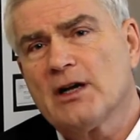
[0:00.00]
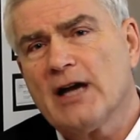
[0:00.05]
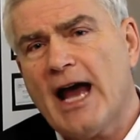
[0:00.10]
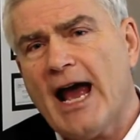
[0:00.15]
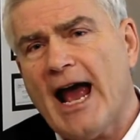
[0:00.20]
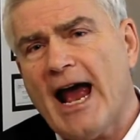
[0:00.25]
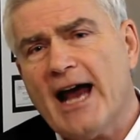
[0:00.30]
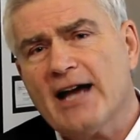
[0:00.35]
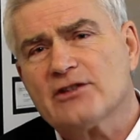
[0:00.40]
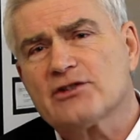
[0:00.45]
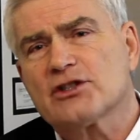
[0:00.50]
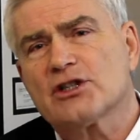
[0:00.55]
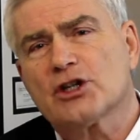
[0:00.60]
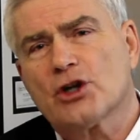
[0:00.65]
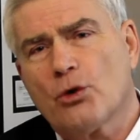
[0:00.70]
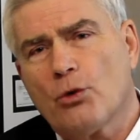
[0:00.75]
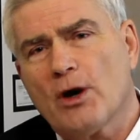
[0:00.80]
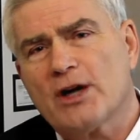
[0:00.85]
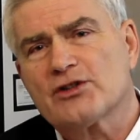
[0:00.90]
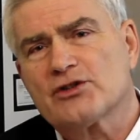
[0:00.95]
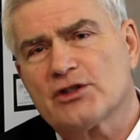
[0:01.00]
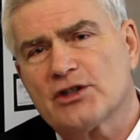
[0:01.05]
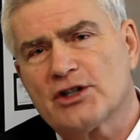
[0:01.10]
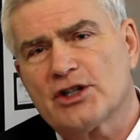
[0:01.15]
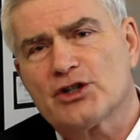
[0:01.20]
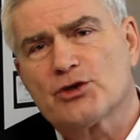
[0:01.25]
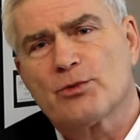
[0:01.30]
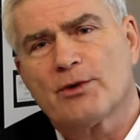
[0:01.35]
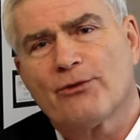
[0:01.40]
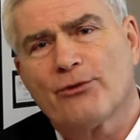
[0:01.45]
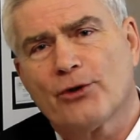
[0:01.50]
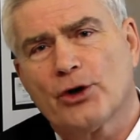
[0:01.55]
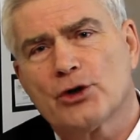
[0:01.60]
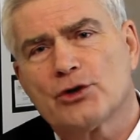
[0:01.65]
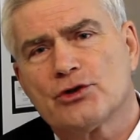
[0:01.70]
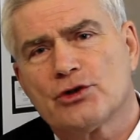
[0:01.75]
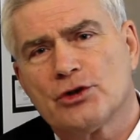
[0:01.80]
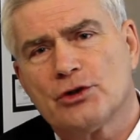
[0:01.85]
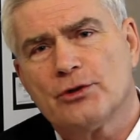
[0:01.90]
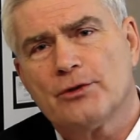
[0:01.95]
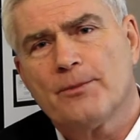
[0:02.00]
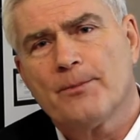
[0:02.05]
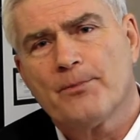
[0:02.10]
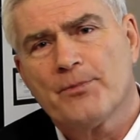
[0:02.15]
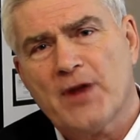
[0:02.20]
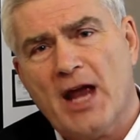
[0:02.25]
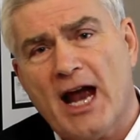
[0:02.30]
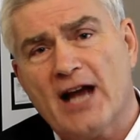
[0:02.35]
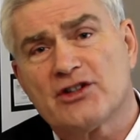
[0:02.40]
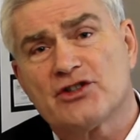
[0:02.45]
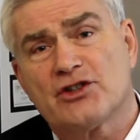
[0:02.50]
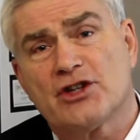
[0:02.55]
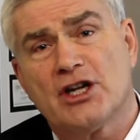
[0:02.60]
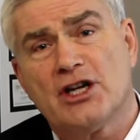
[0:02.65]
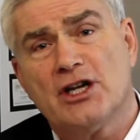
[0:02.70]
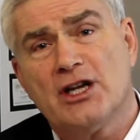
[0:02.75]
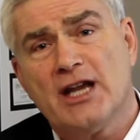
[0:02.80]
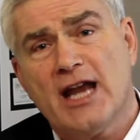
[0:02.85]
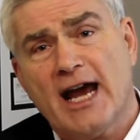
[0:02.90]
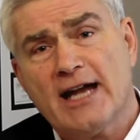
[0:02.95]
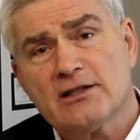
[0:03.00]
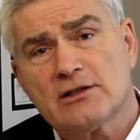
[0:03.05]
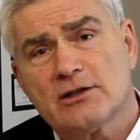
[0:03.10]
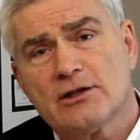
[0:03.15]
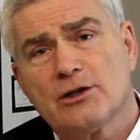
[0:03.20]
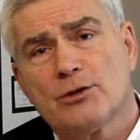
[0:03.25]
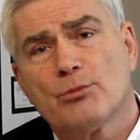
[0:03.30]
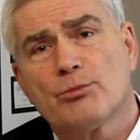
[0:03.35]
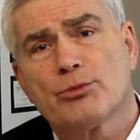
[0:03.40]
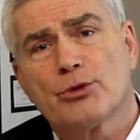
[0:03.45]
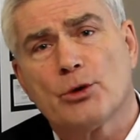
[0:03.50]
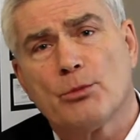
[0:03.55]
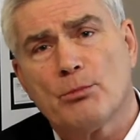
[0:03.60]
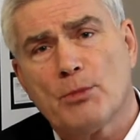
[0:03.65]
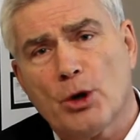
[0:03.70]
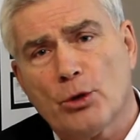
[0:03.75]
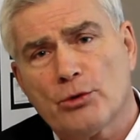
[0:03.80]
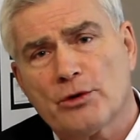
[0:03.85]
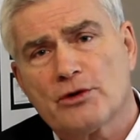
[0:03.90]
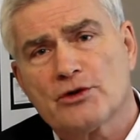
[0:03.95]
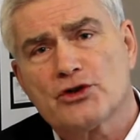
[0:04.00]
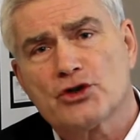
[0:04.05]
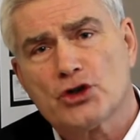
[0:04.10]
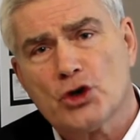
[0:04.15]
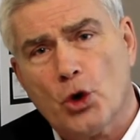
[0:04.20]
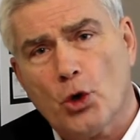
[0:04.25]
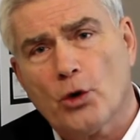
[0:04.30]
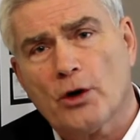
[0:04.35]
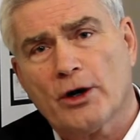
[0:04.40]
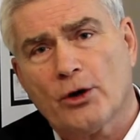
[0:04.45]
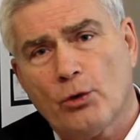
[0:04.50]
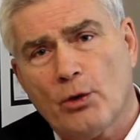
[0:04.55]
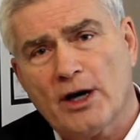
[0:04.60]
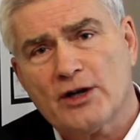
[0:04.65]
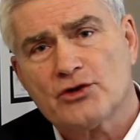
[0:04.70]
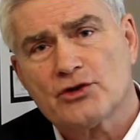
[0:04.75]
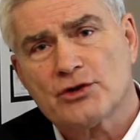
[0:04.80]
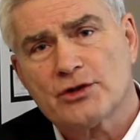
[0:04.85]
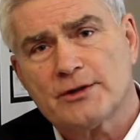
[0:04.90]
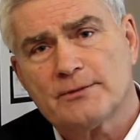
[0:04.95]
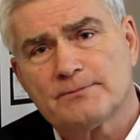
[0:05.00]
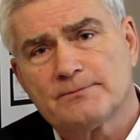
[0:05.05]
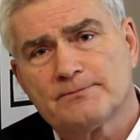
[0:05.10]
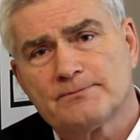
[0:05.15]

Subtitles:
ask a question that's referred to as the Net Promoter Score question.